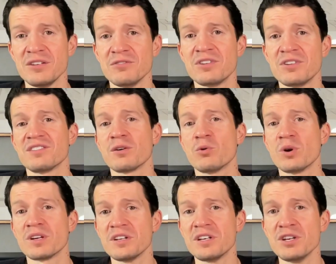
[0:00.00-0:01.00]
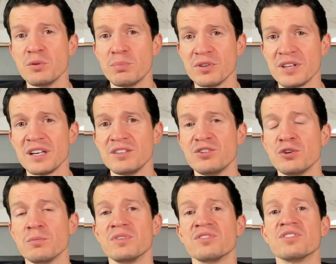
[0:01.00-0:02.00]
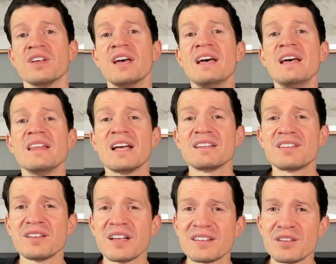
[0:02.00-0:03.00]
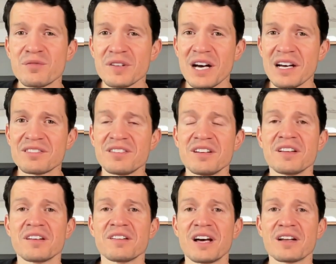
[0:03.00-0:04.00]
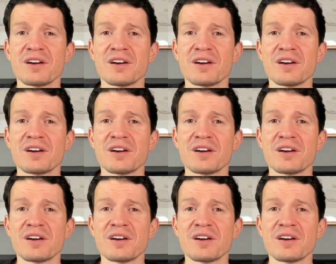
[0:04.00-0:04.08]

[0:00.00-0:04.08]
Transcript: test? How quickly can you put that into your business? That's a, that's a velocity that a lot of mm-hmm.